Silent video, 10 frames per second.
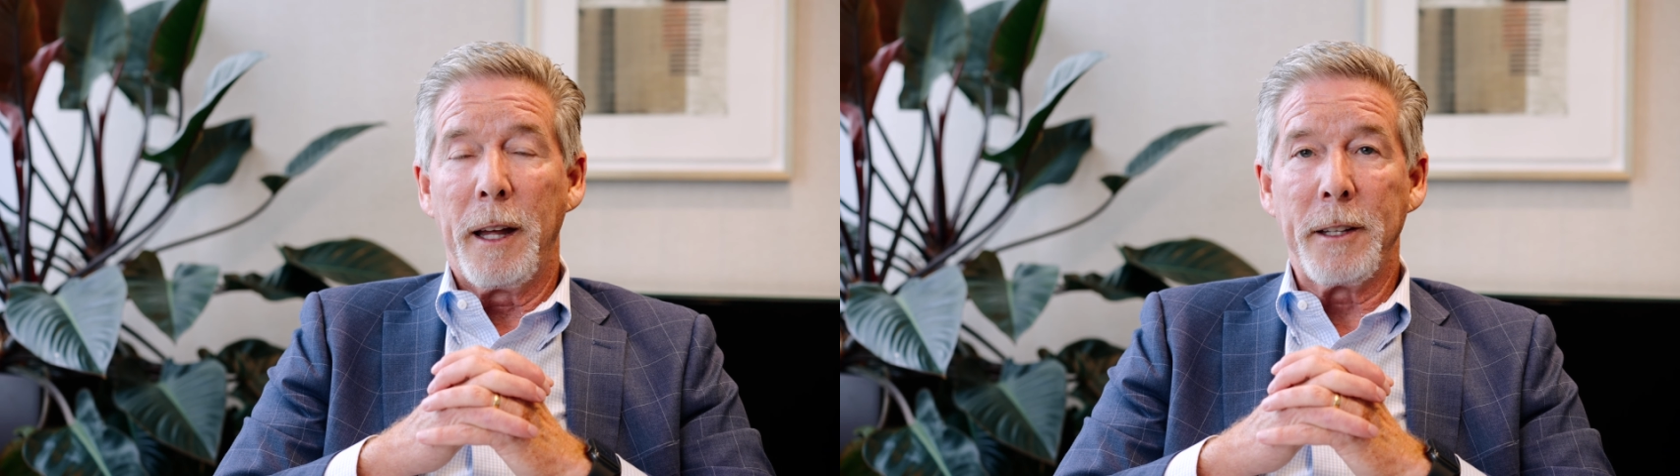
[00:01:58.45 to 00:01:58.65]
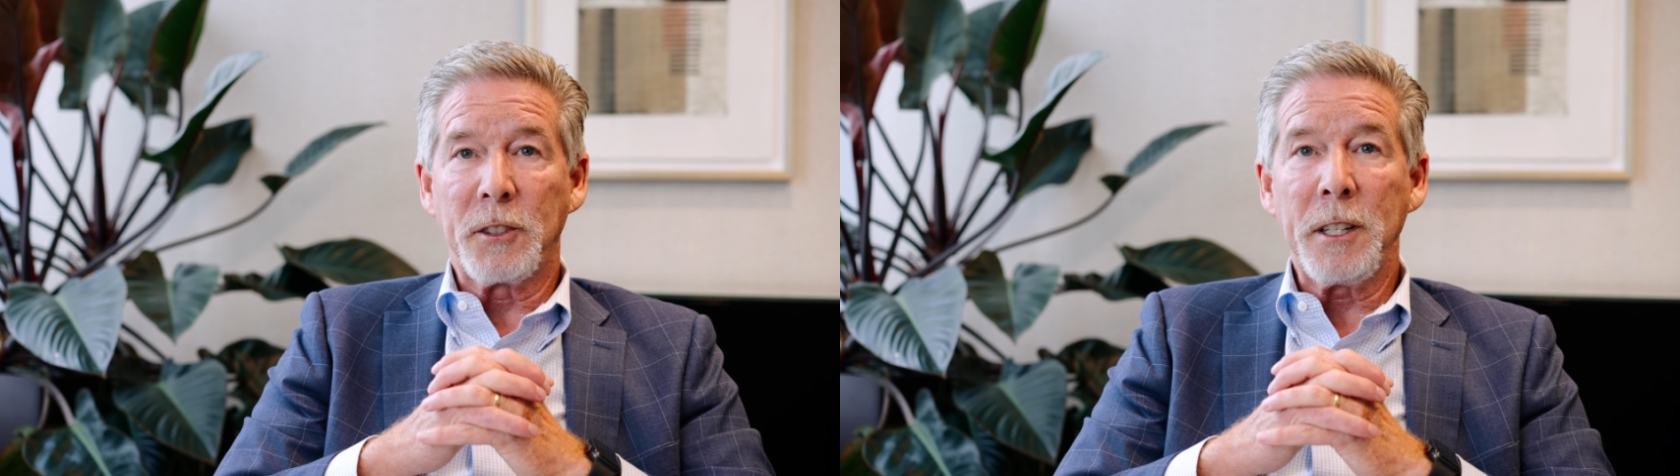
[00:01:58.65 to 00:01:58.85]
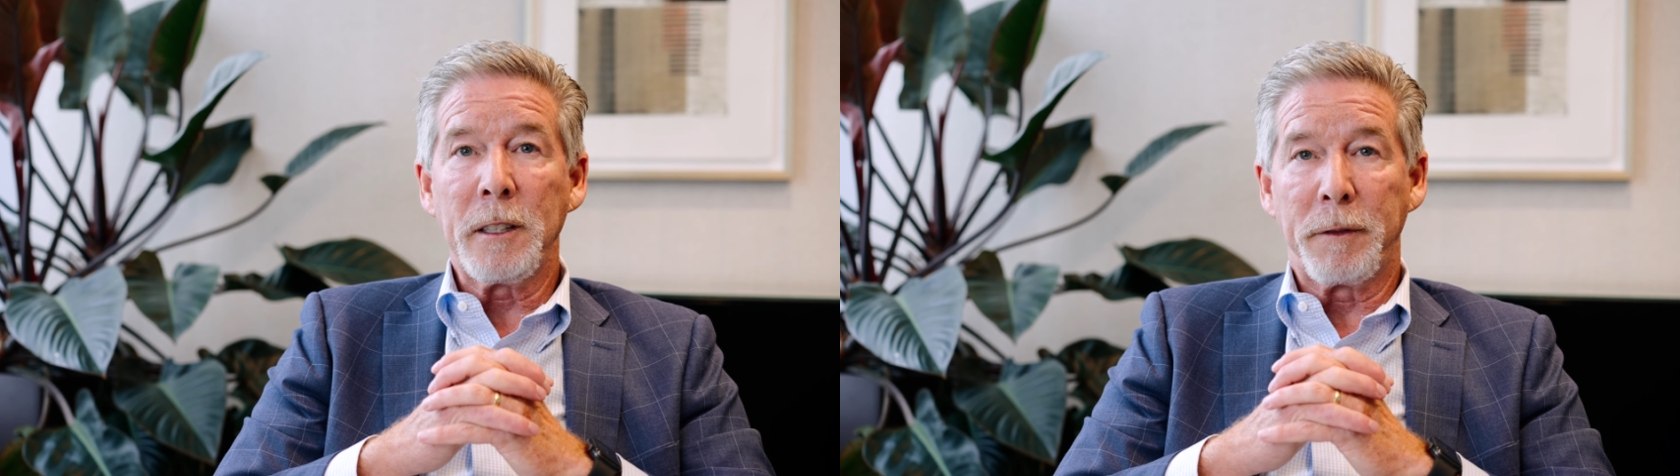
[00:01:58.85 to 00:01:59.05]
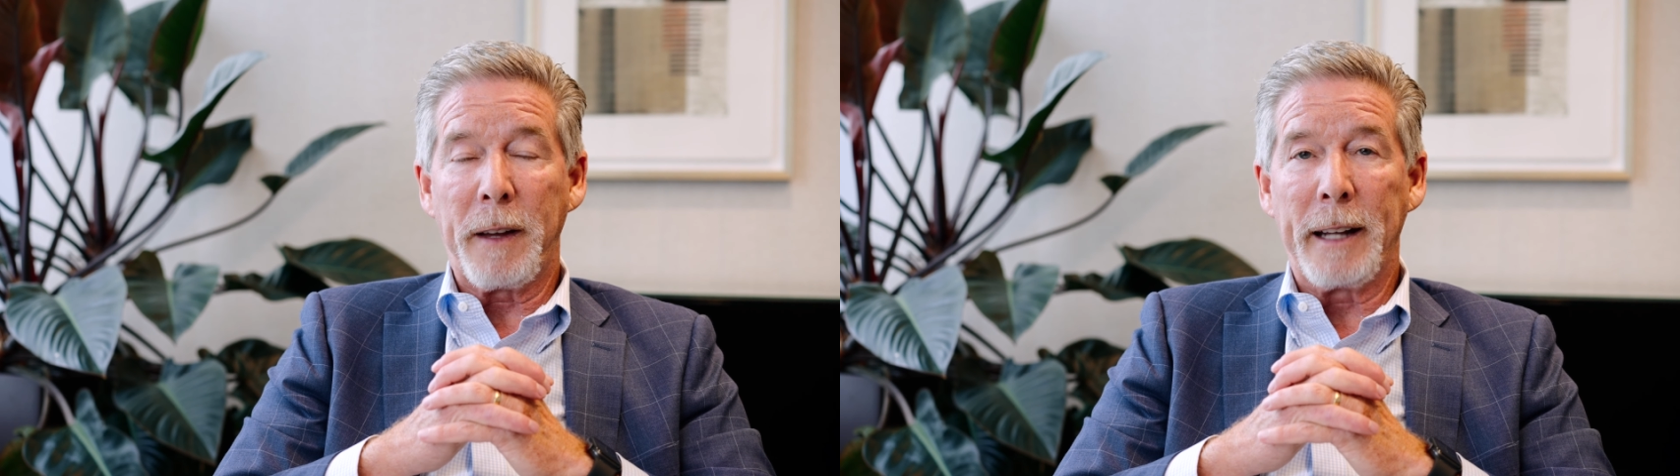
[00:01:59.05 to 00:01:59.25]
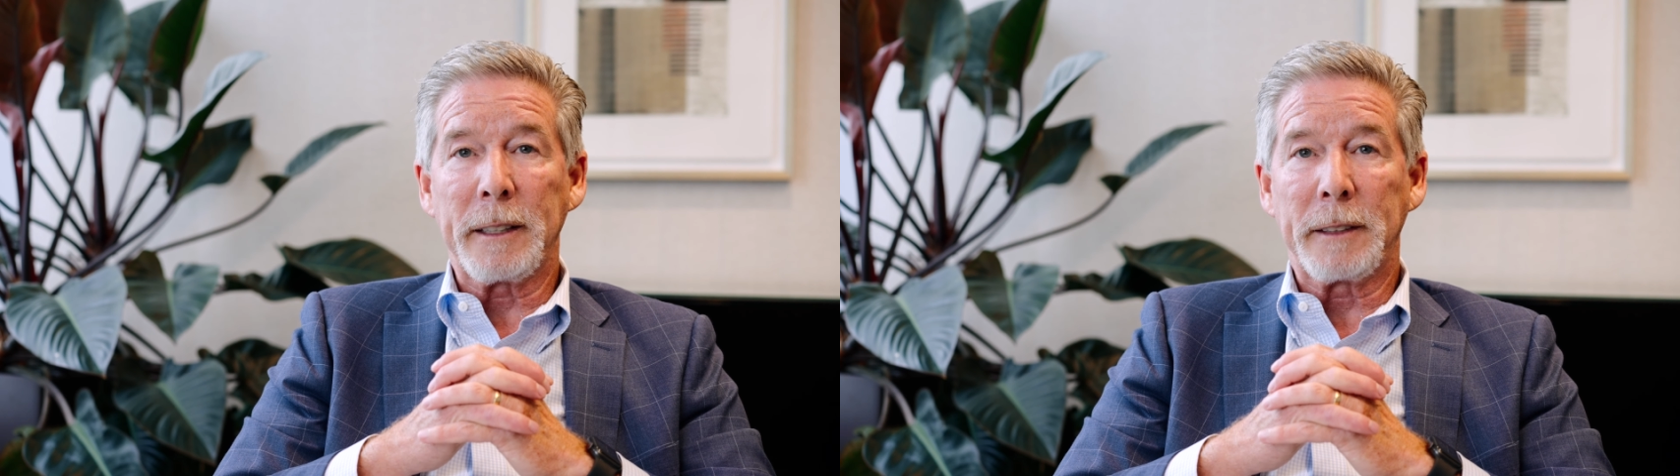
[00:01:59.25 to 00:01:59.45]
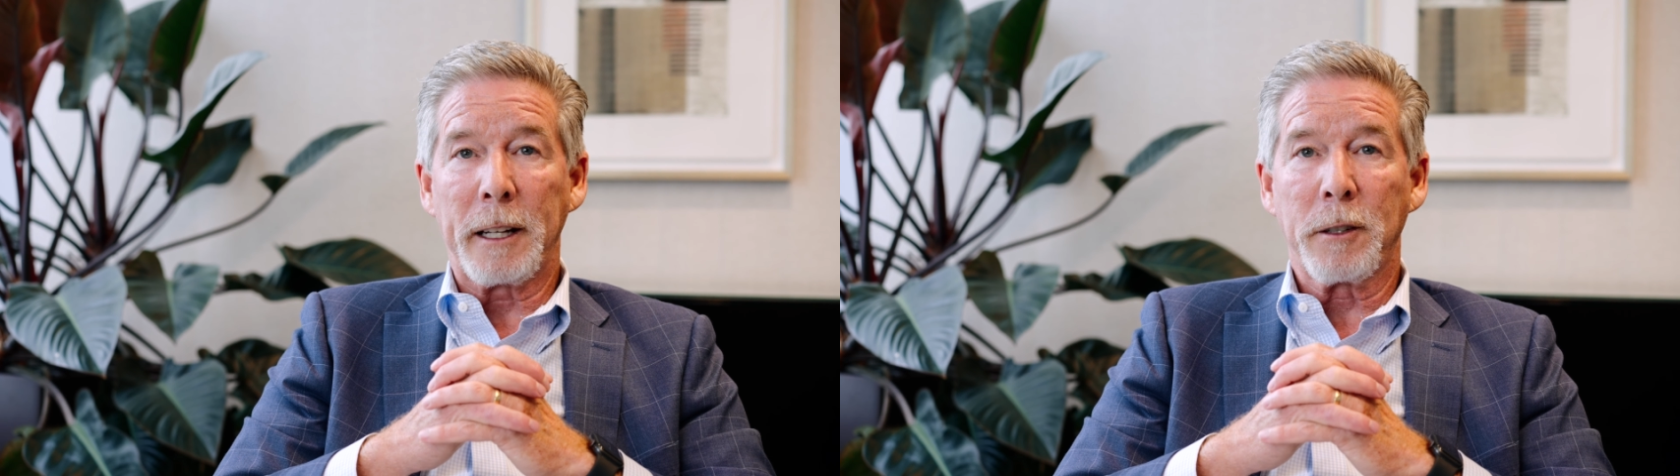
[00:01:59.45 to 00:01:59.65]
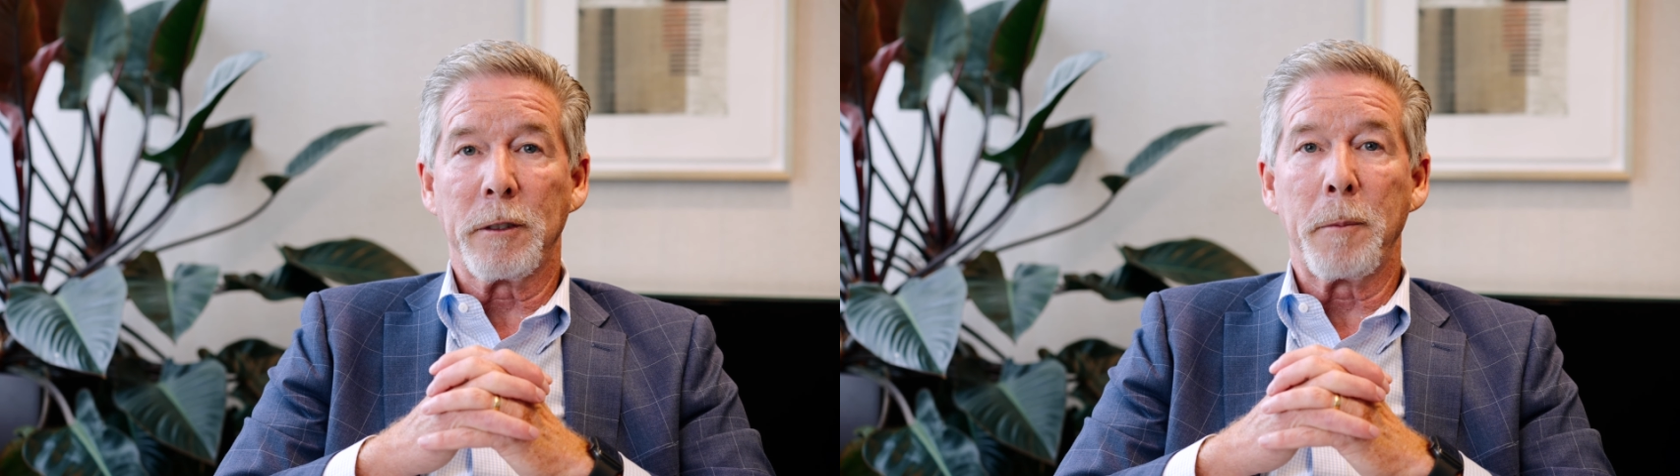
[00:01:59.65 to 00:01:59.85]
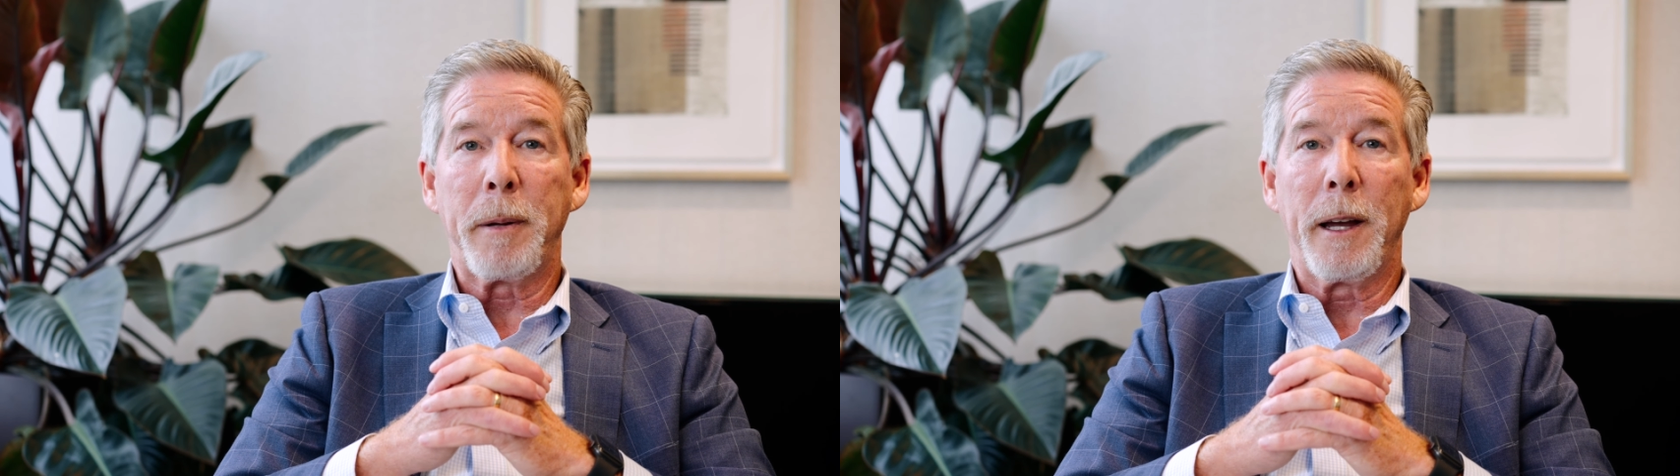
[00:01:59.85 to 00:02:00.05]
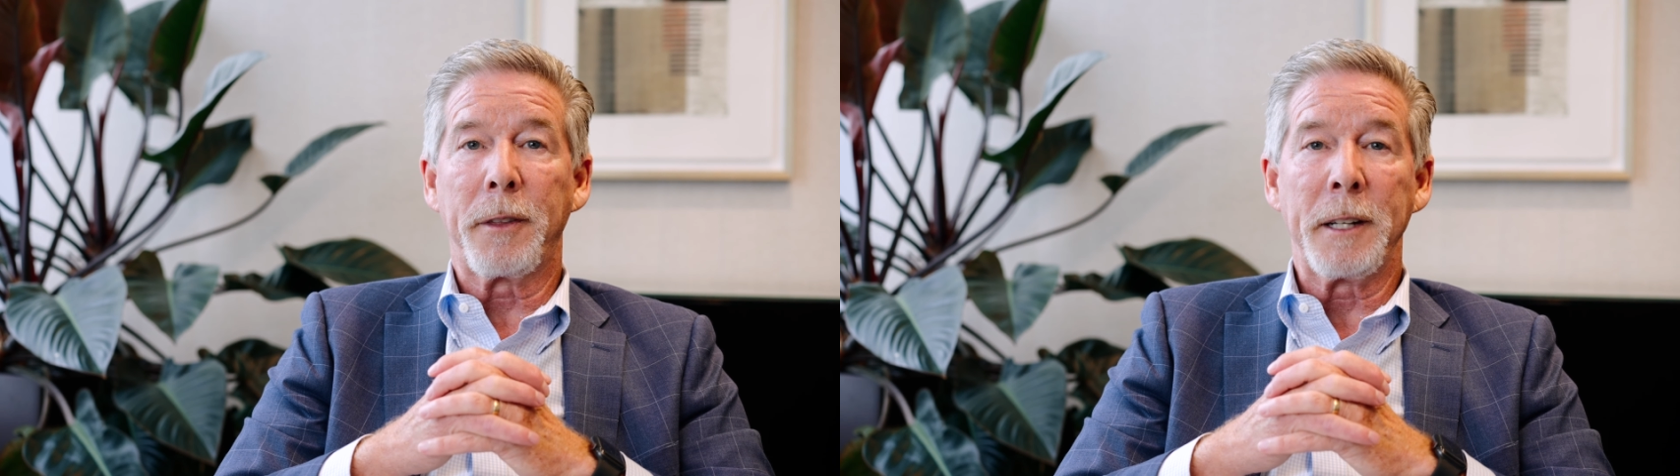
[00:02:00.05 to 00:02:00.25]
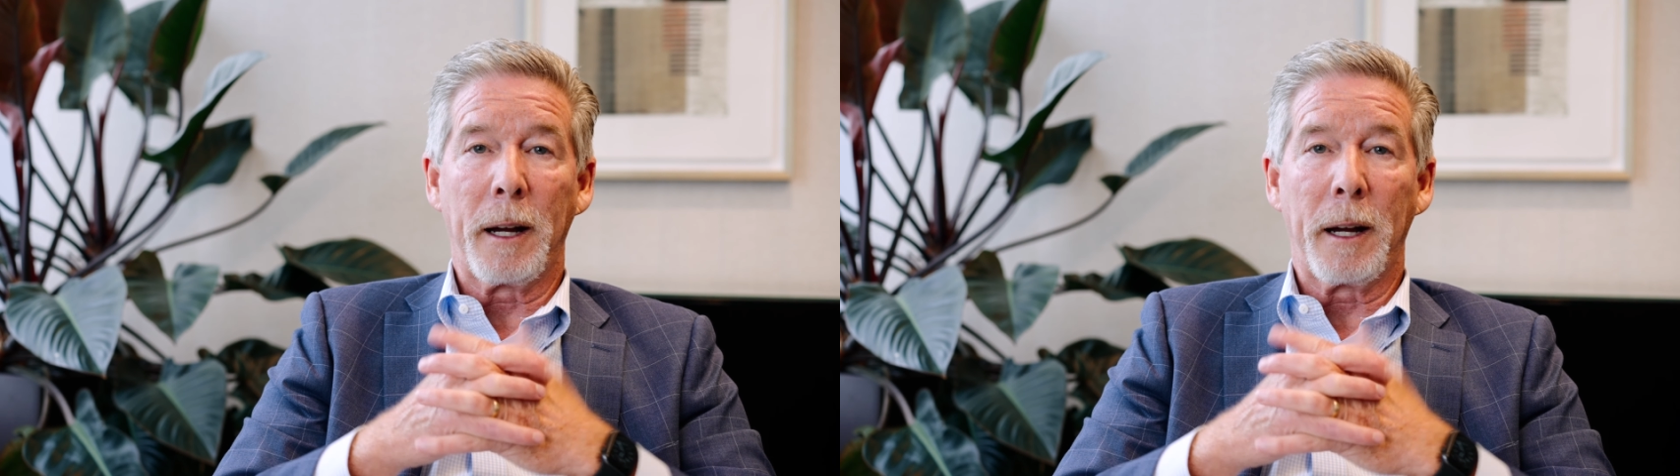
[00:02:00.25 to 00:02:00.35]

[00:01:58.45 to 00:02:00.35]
and seeing the fact that that career path and the